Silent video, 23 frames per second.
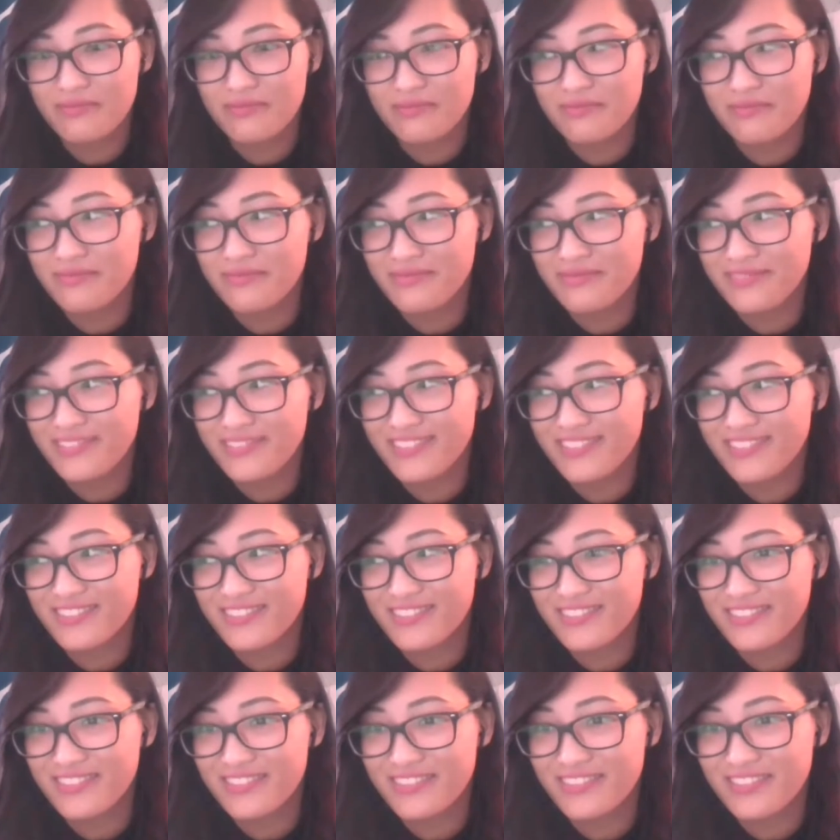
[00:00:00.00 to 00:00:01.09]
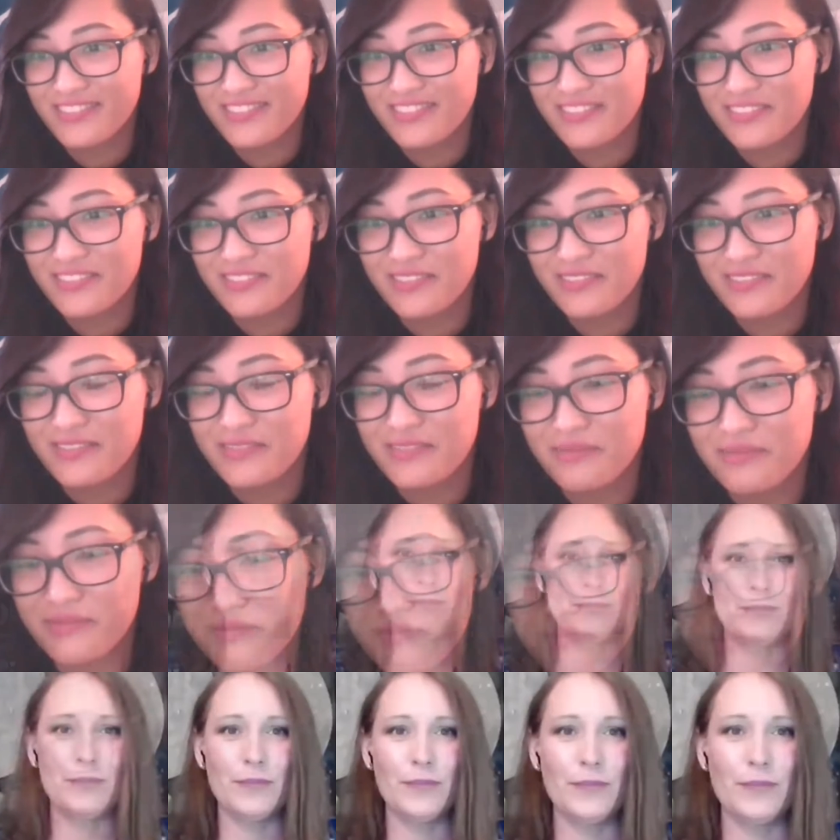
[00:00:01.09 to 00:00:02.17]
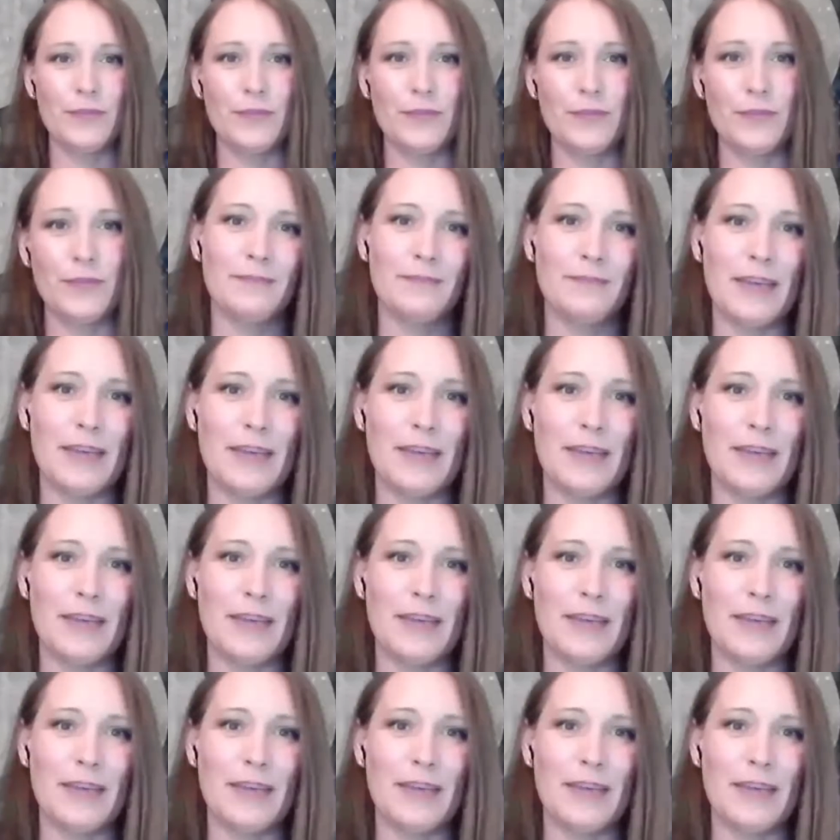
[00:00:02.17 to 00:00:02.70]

technical support team, Andrew Reed,